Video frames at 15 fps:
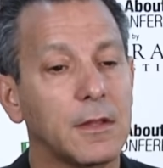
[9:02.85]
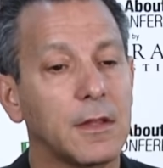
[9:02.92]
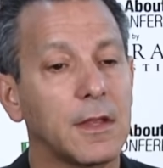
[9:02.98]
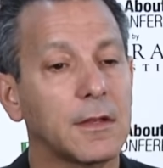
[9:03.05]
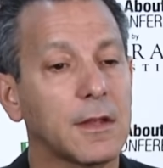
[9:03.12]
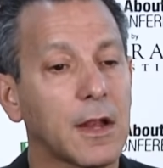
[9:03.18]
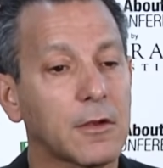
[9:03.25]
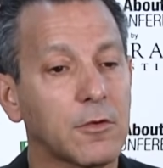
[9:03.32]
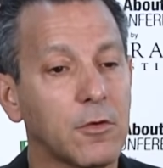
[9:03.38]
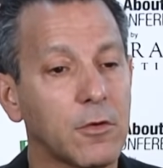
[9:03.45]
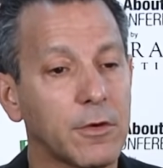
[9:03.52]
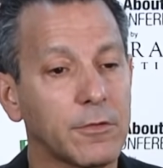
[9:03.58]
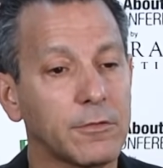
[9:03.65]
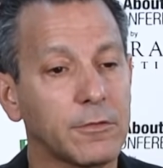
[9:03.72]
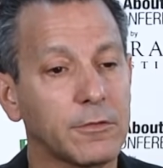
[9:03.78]
like Doctor
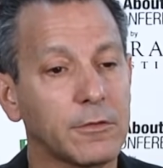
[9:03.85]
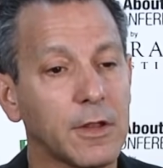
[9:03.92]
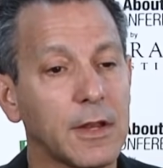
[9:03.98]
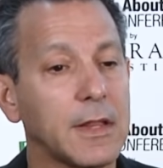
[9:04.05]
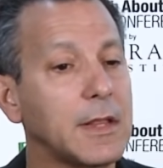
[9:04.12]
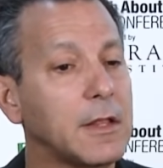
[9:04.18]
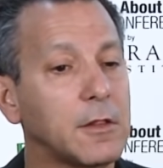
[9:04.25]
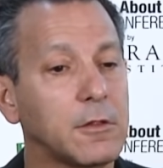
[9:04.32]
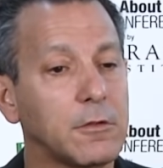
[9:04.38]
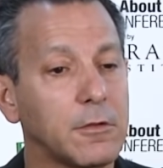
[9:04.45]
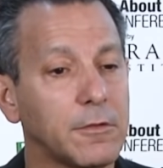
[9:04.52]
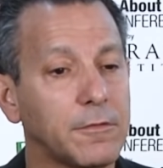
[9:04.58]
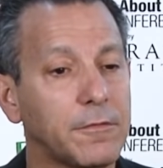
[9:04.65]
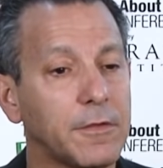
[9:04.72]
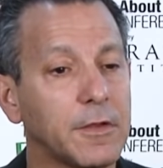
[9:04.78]
Ornish's study,
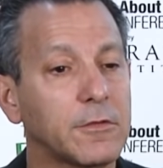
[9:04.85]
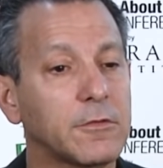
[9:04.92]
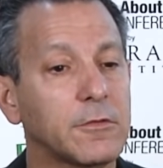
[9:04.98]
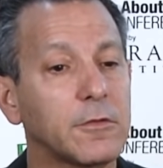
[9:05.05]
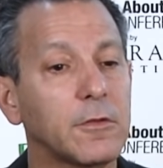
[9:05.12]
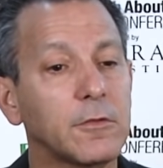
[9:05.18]
included fish.